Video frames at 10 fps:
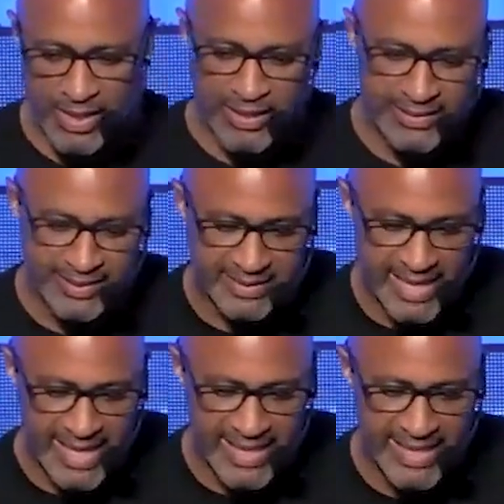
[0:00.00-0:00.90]

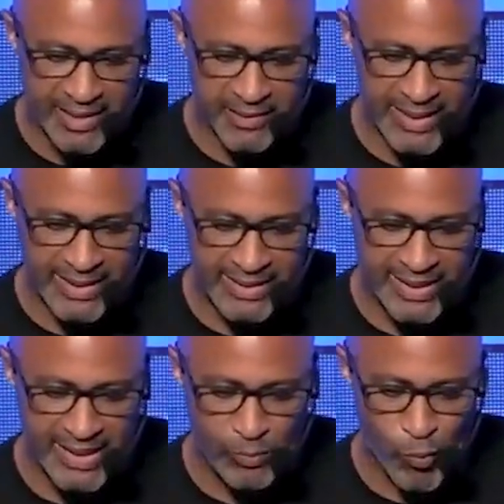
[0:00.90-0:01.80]
Stay here and
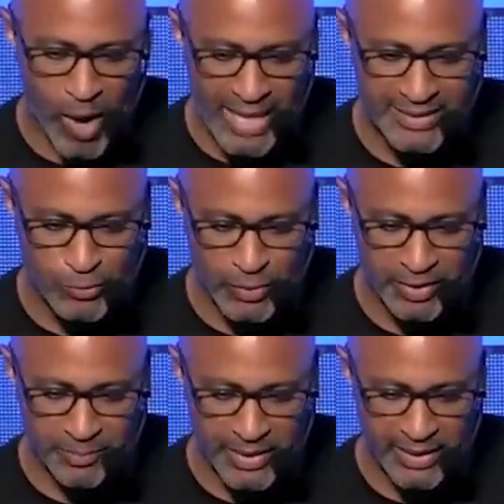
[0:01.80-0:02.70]
keep watch
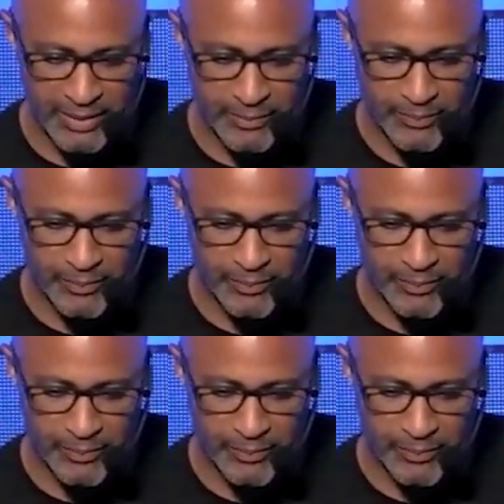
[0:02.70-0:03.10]
with me."